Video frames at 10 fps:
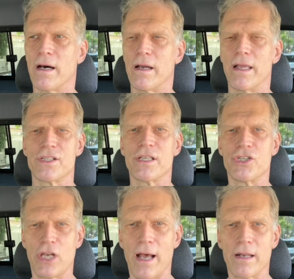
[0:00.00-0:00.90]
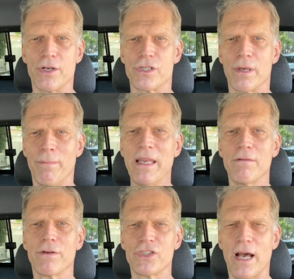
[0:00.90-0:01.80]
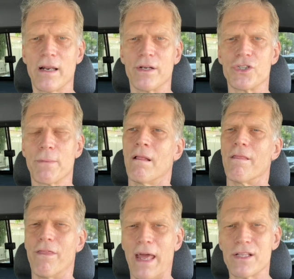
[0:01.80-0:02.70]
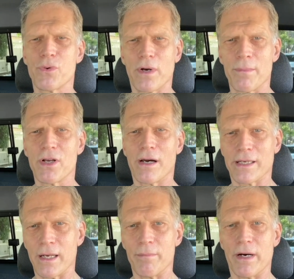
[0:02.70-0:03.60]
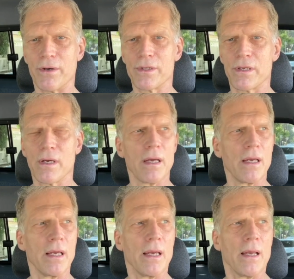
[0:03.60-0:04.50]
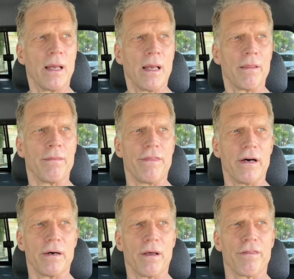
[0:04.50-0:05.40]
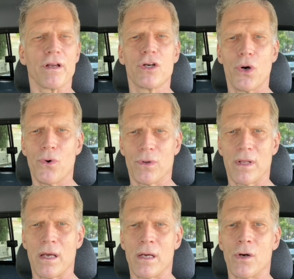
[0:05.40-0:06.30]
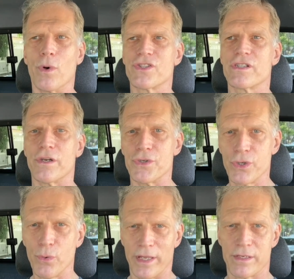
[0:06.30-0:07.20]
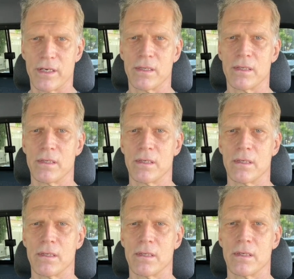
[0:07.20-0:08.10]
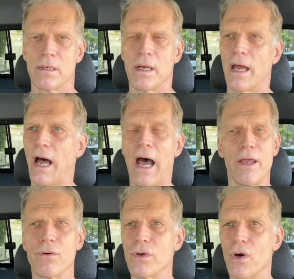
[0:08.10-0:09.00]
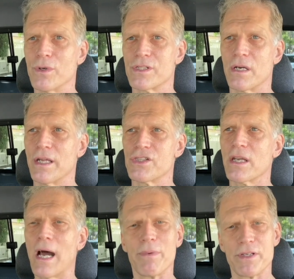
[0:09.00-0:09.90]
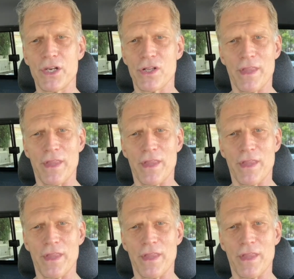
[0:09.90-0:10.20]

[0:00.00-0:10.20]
It's a challenge. It's a meaningful challenge. That's what I'm talking about. The goal was to do it. I don't know. It's a competition.